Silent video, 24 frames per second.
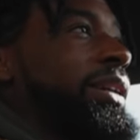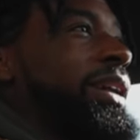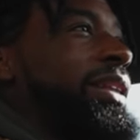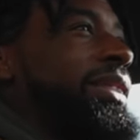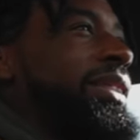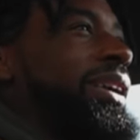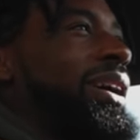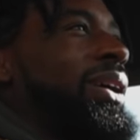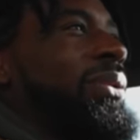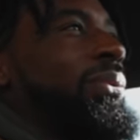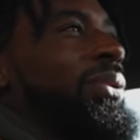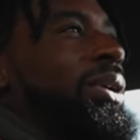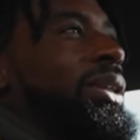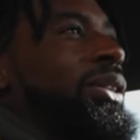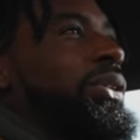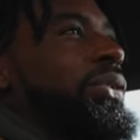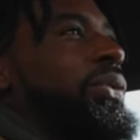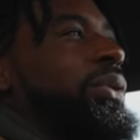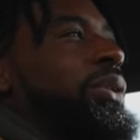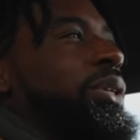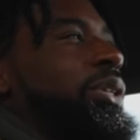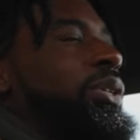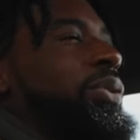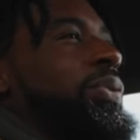I think I want to
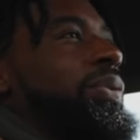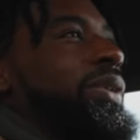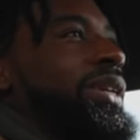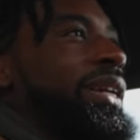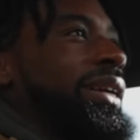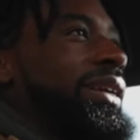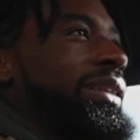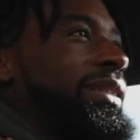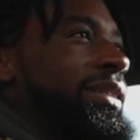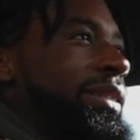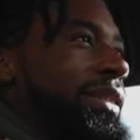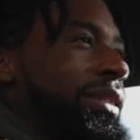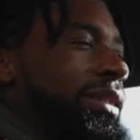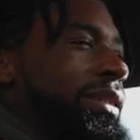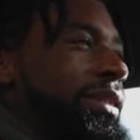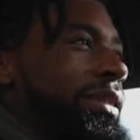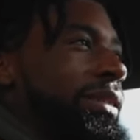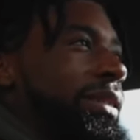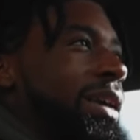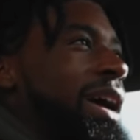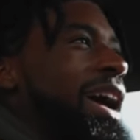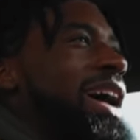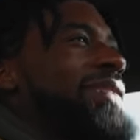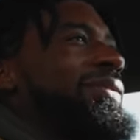throw a Q&A to
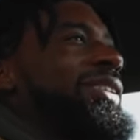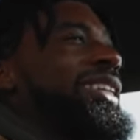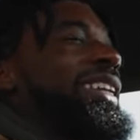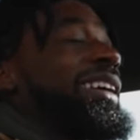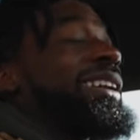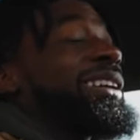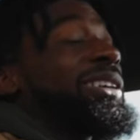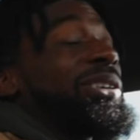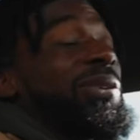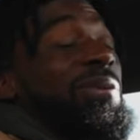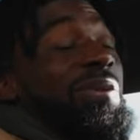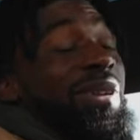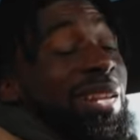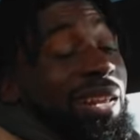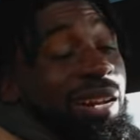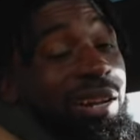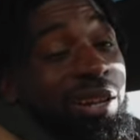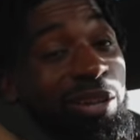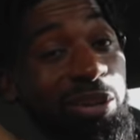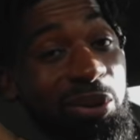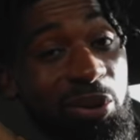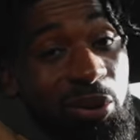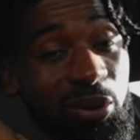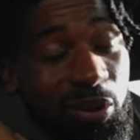this. I haven't done a Q&A in
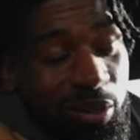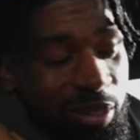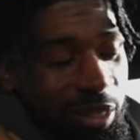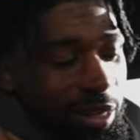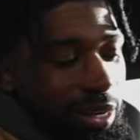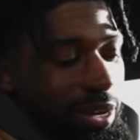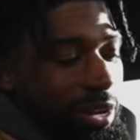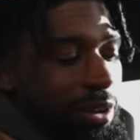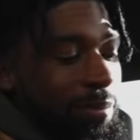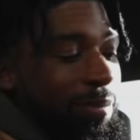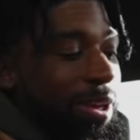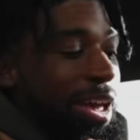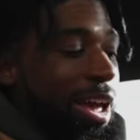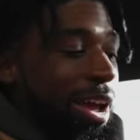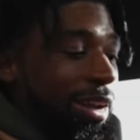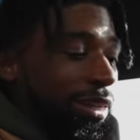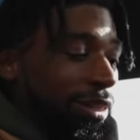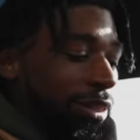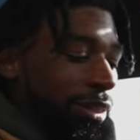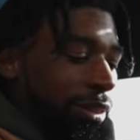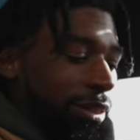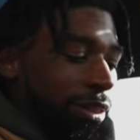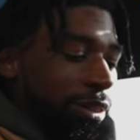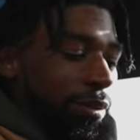a long time. I
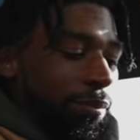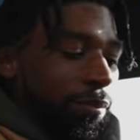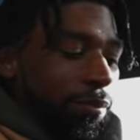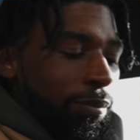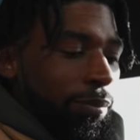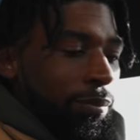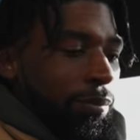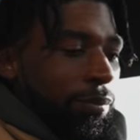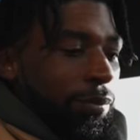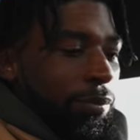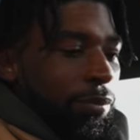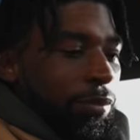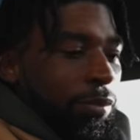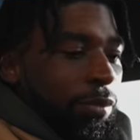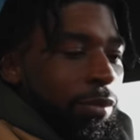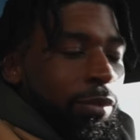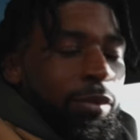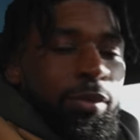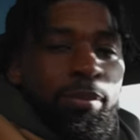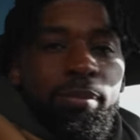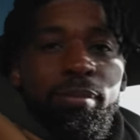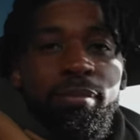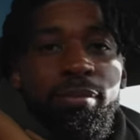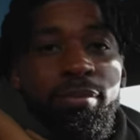actually
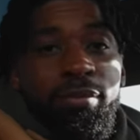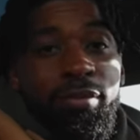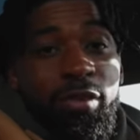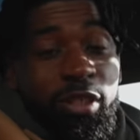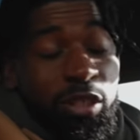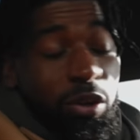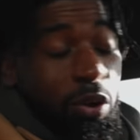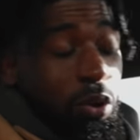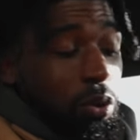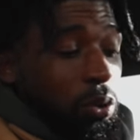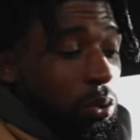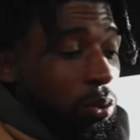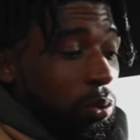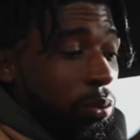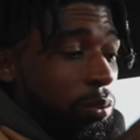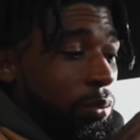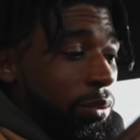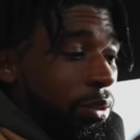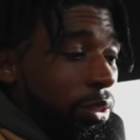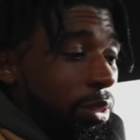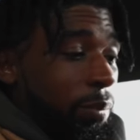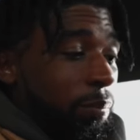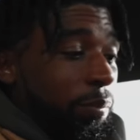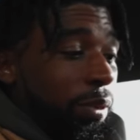told
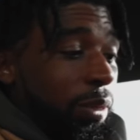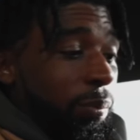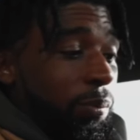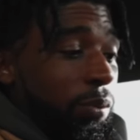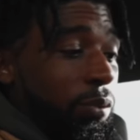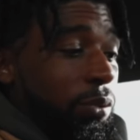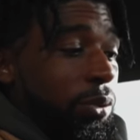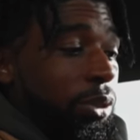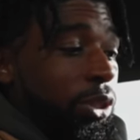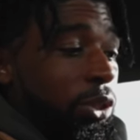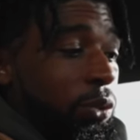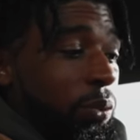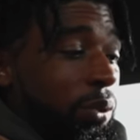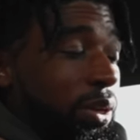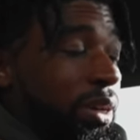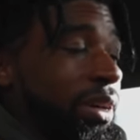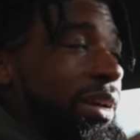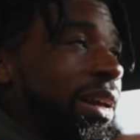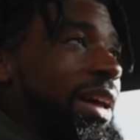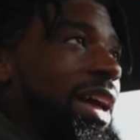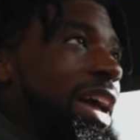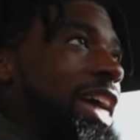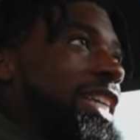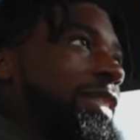some people on Twitter
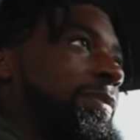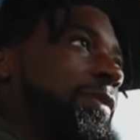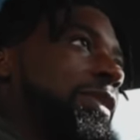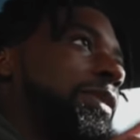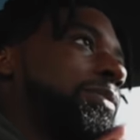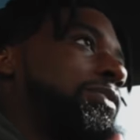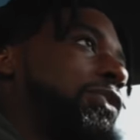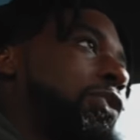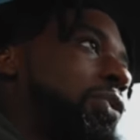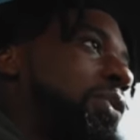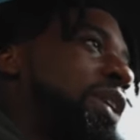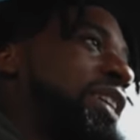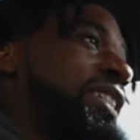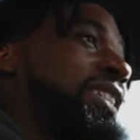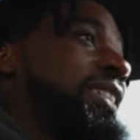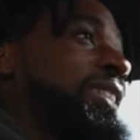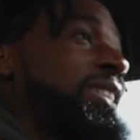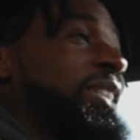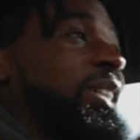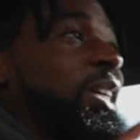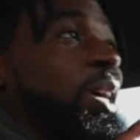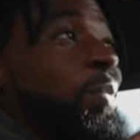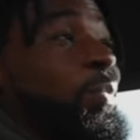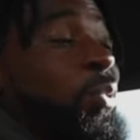to ask me some
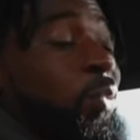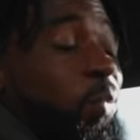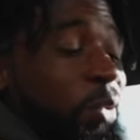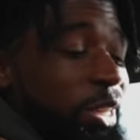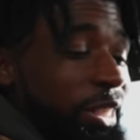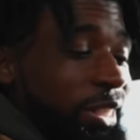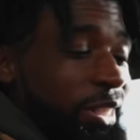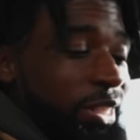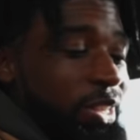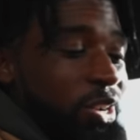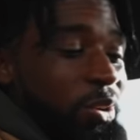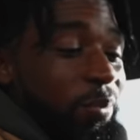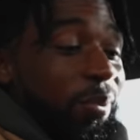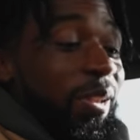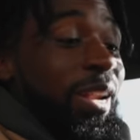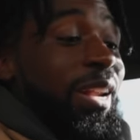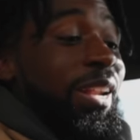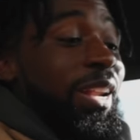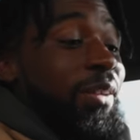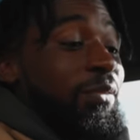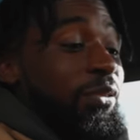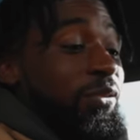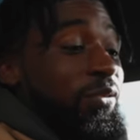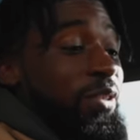questions a couple weeks ago, but I
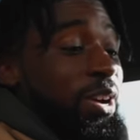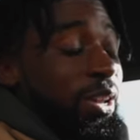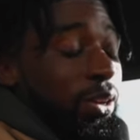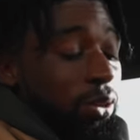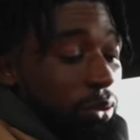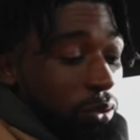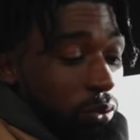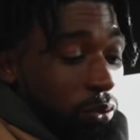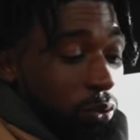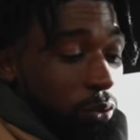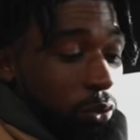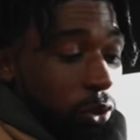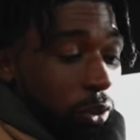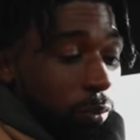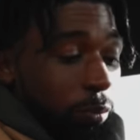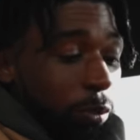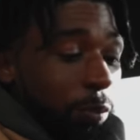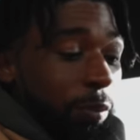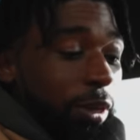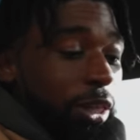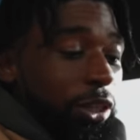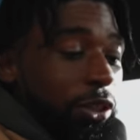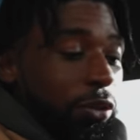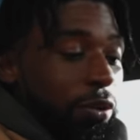never followed through, so I'm
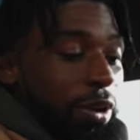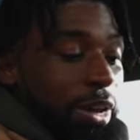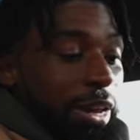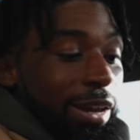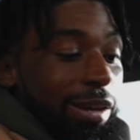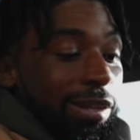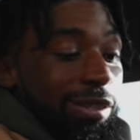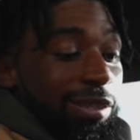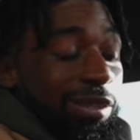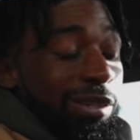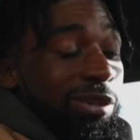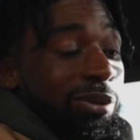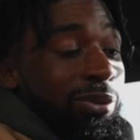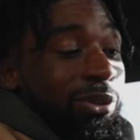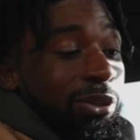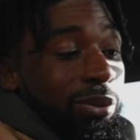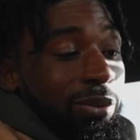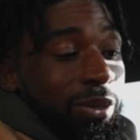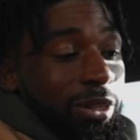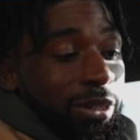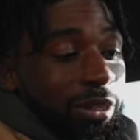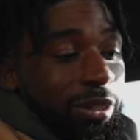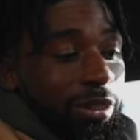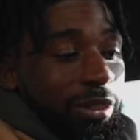gonna make sure I answer those
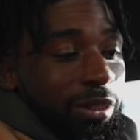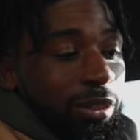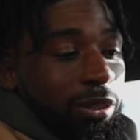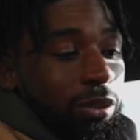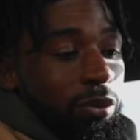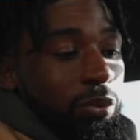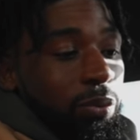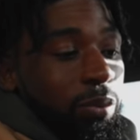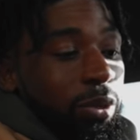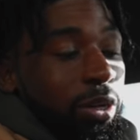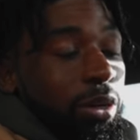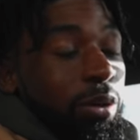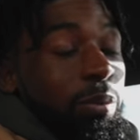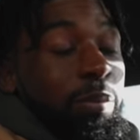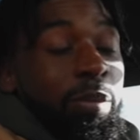questions as well.